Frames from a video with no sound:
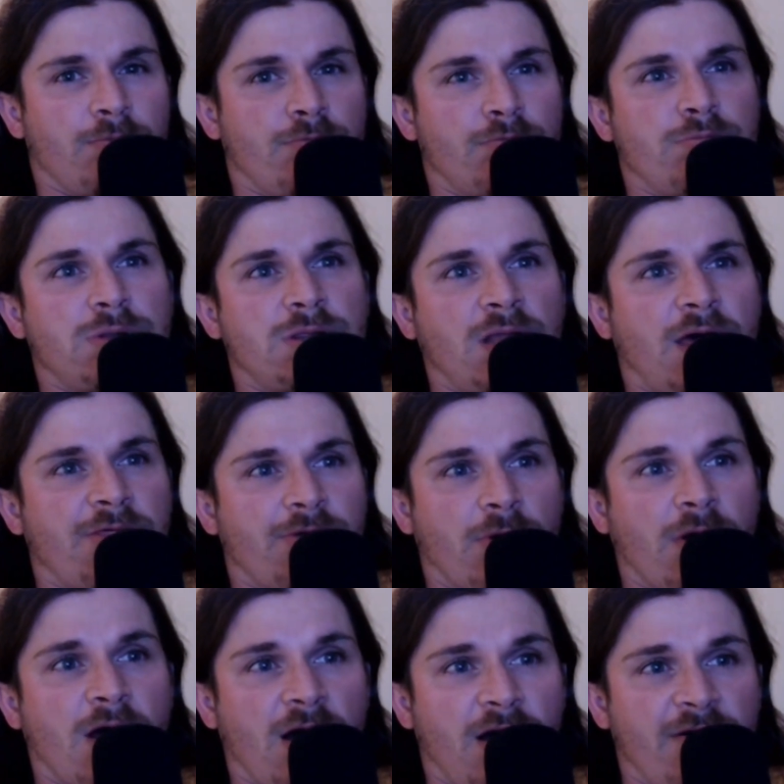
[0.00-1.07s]

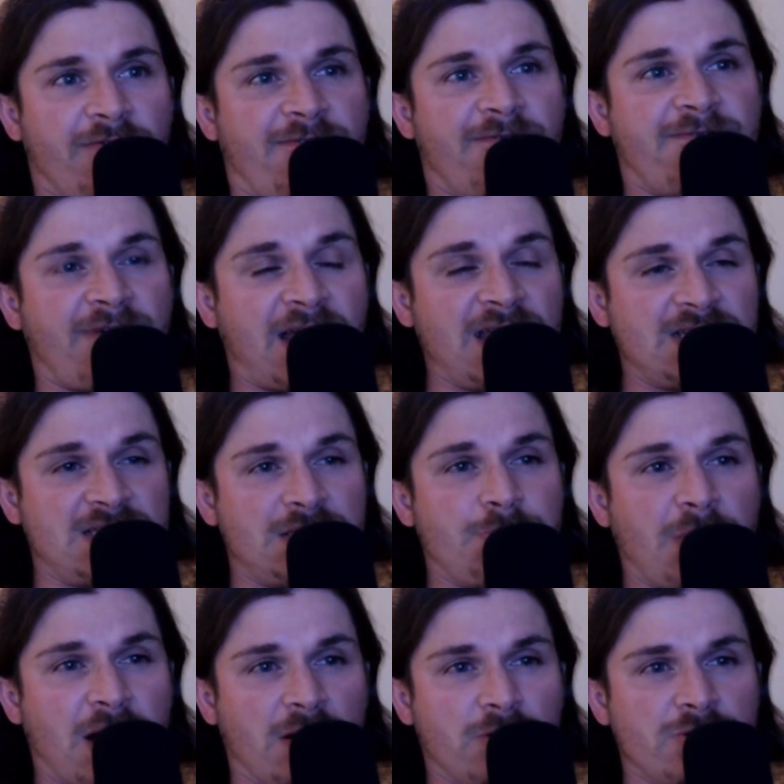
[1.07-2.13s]
plethora of fight
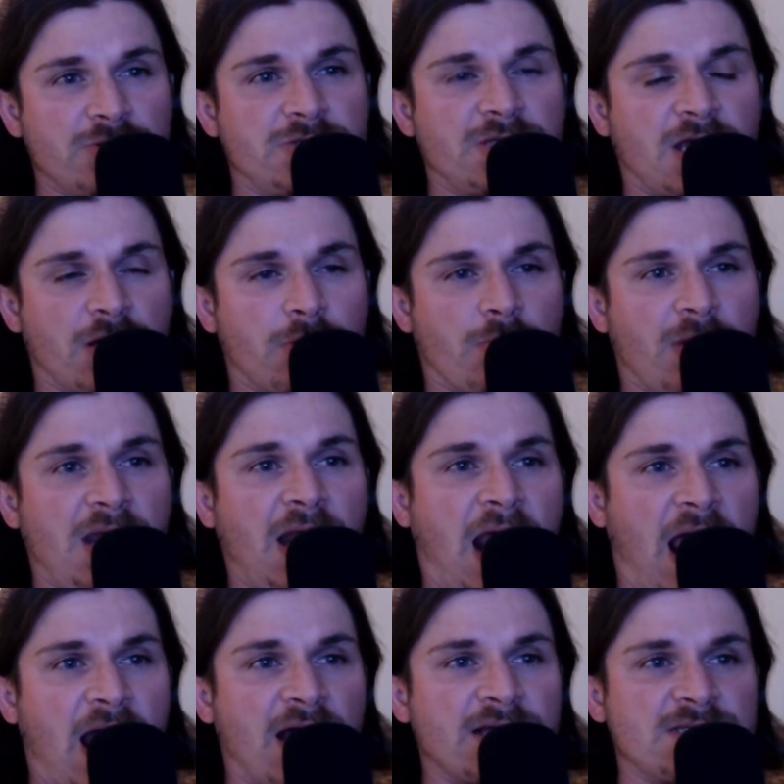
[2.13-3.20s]
spells that Green
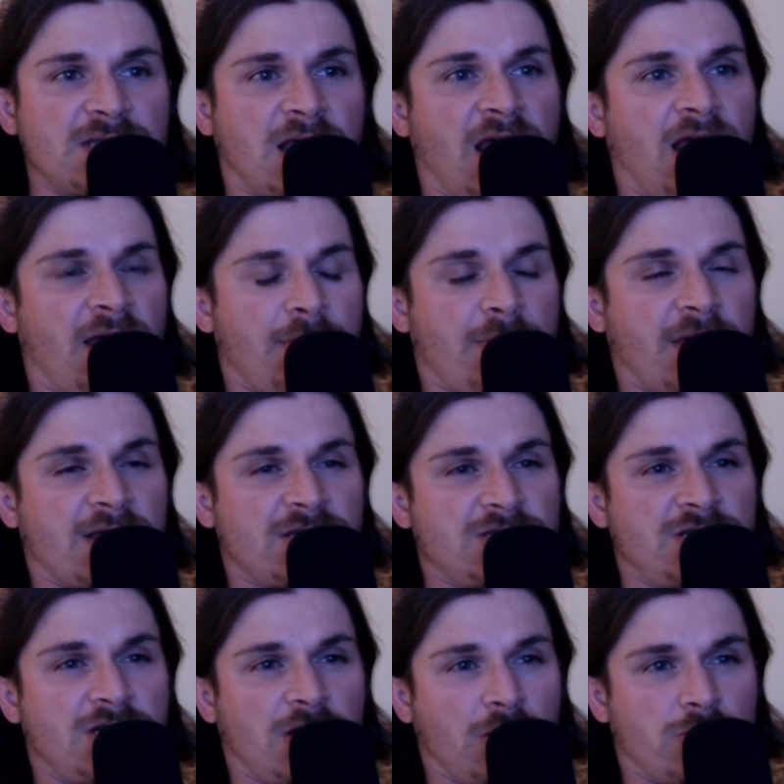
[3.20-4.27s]
has makes
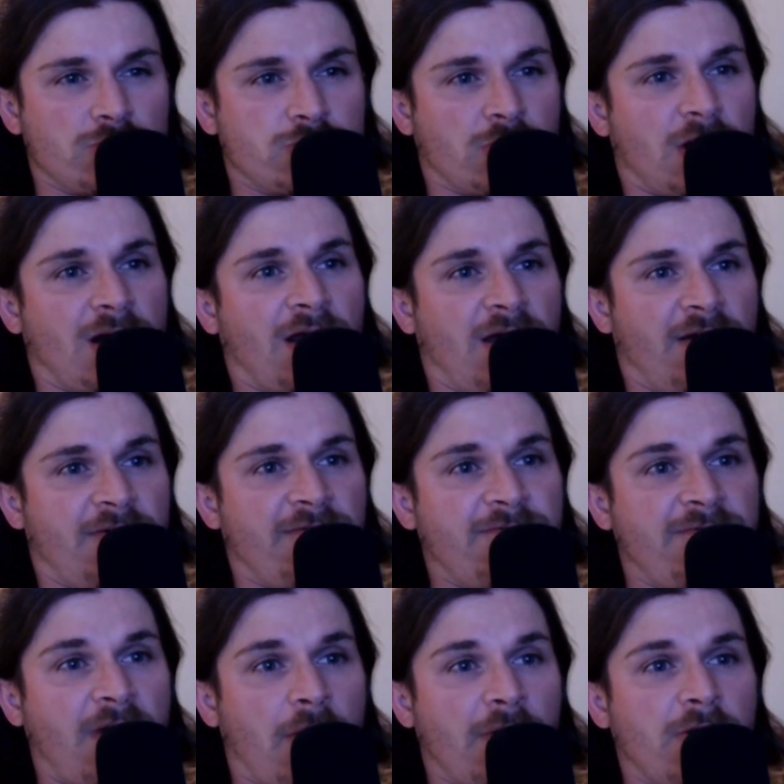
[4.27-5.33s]
Sheoldred
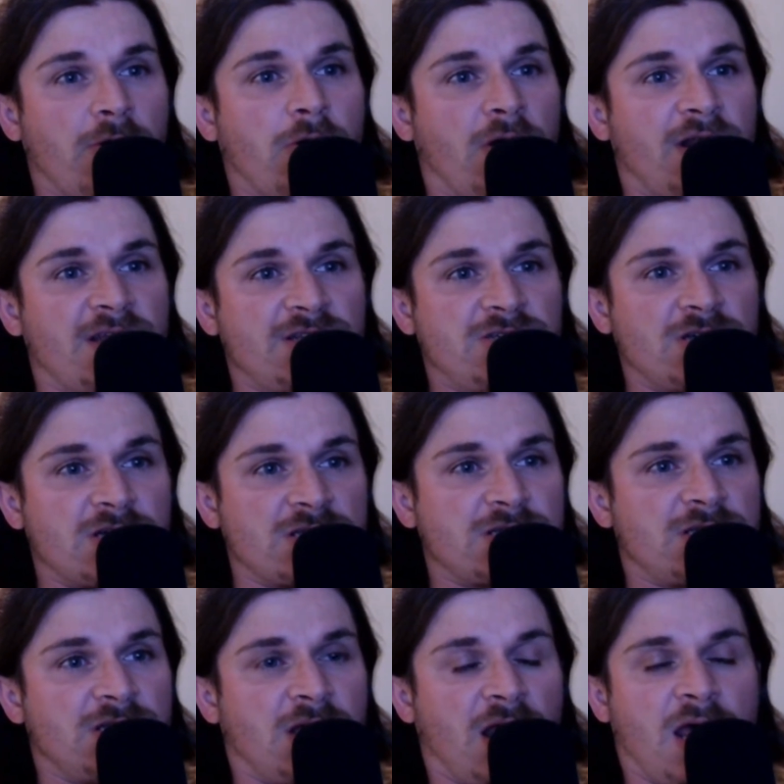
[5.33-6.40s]
very good at
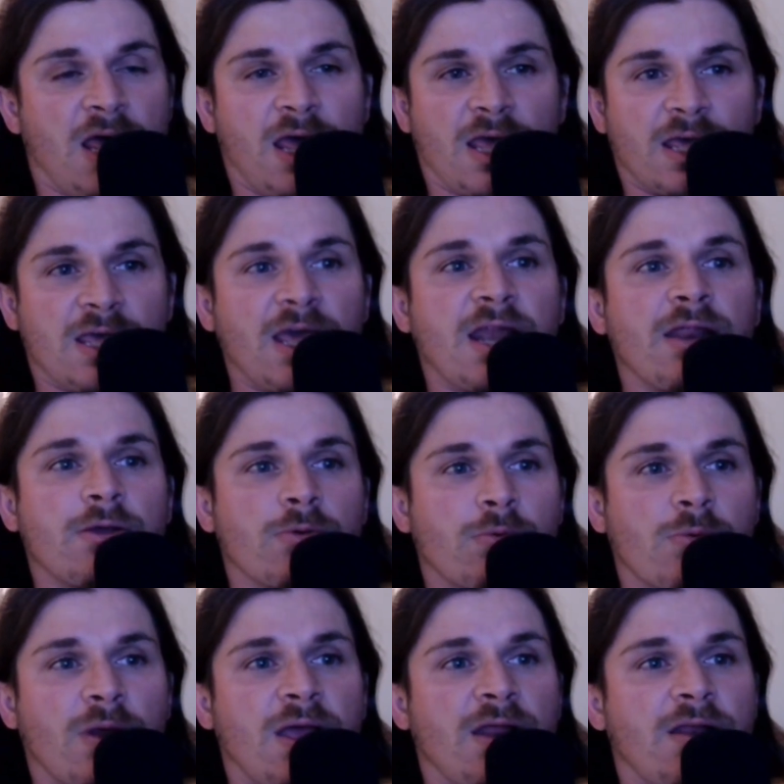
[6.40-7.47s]
just getting
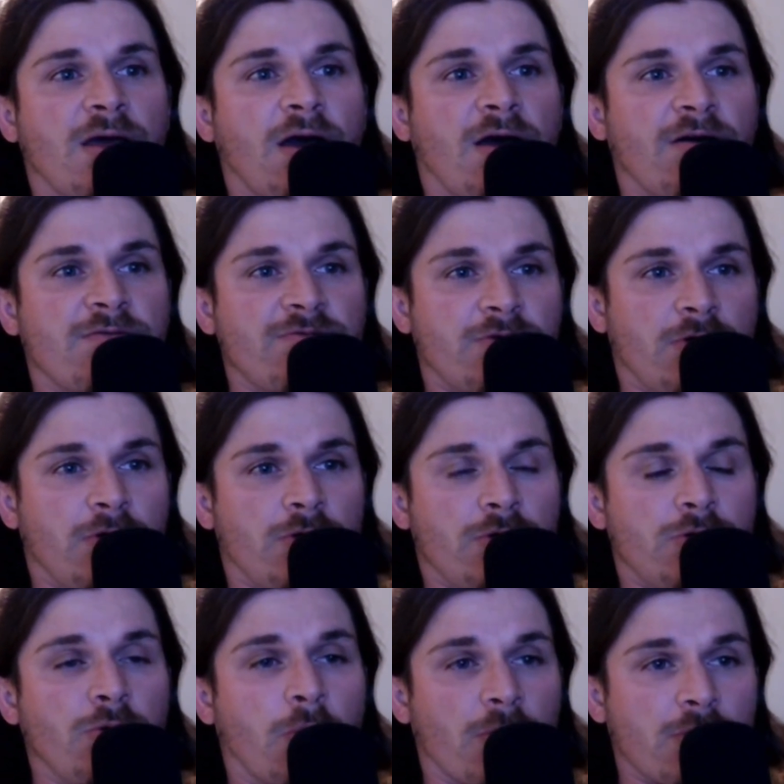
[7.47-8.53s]
rid of
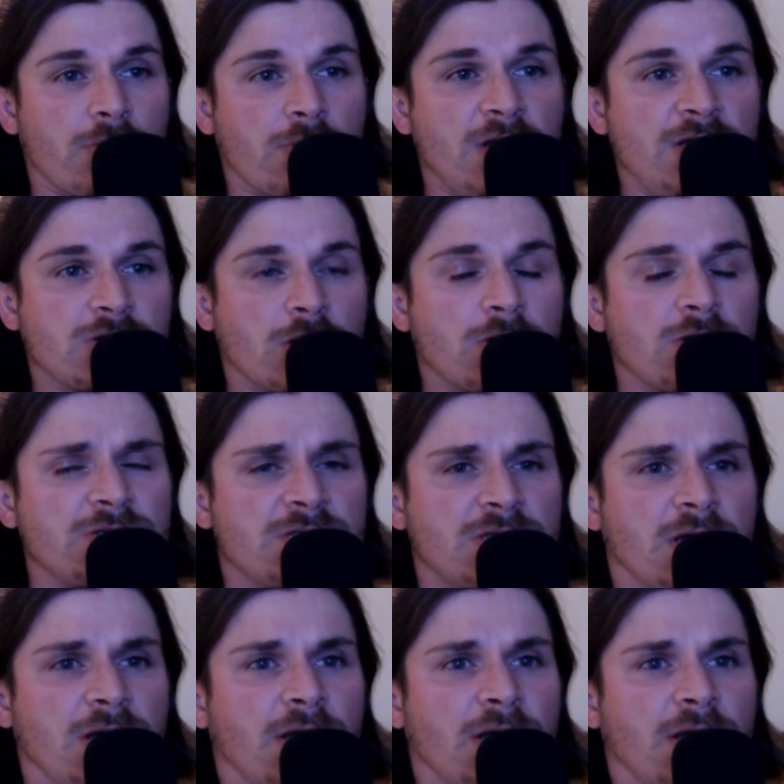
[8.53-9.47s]
your creatures.